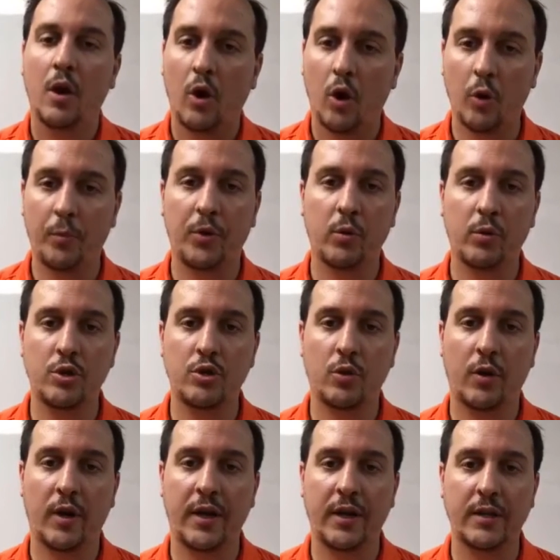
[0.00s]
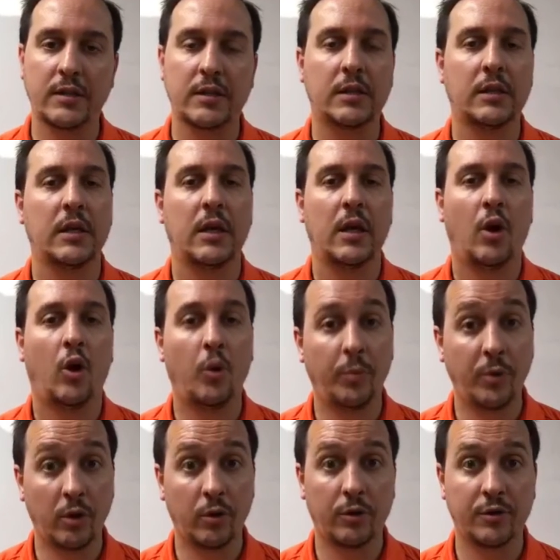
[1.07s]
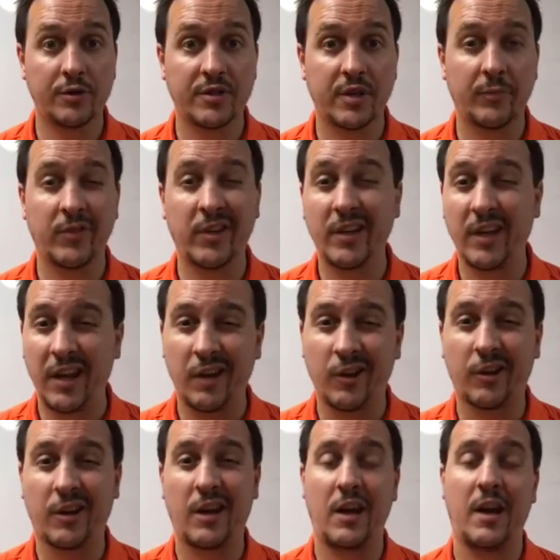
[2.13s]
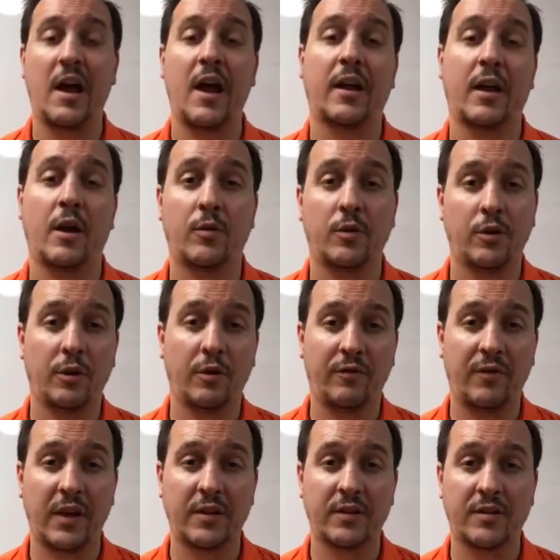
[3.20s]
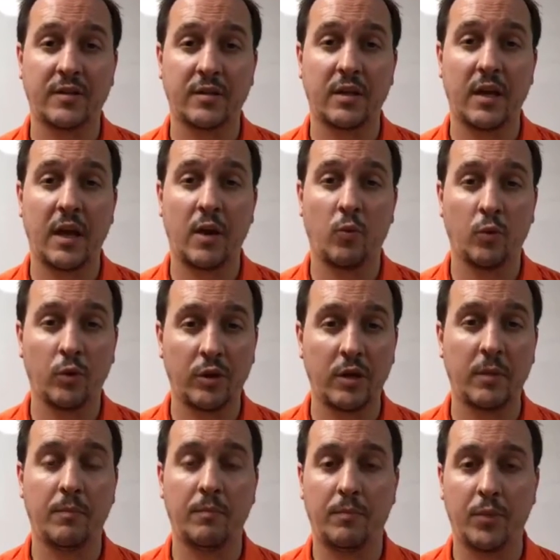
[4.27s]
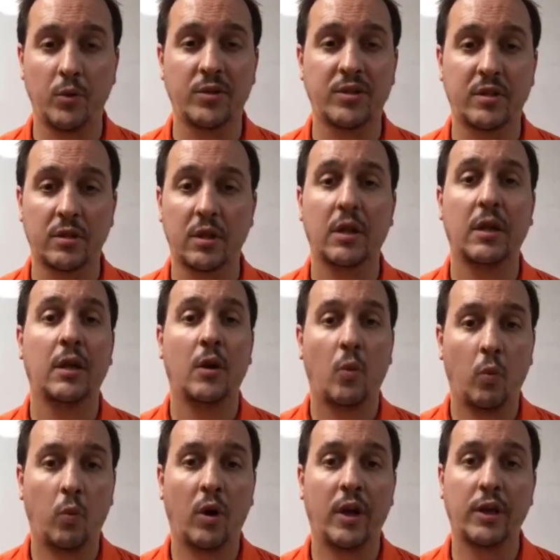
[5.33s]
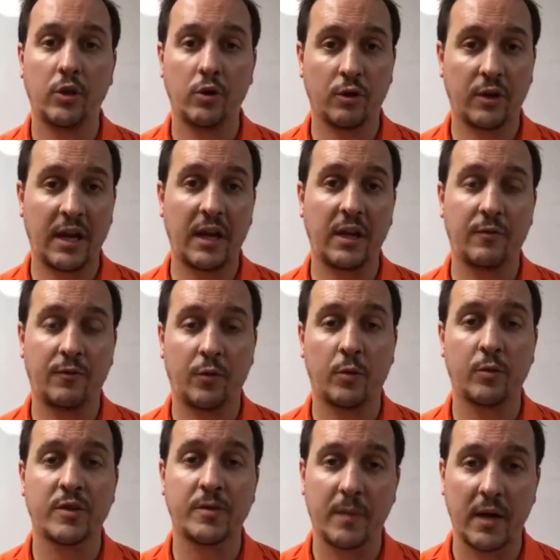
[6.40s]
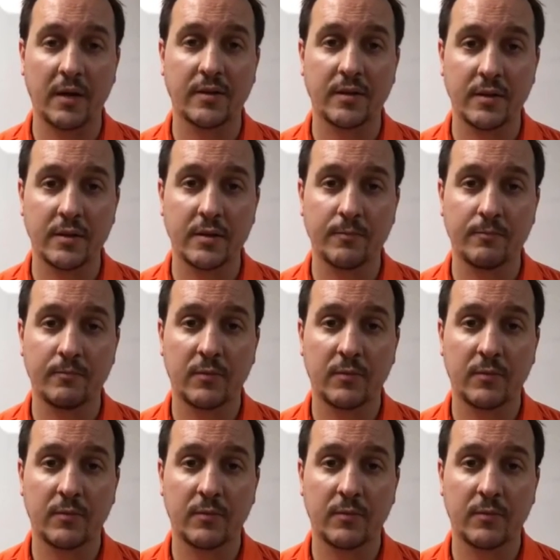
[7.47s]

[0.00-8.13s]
Hope you enjoyed it. Hope you learned something and are going to knock out your events and really boost what you're getting for responses.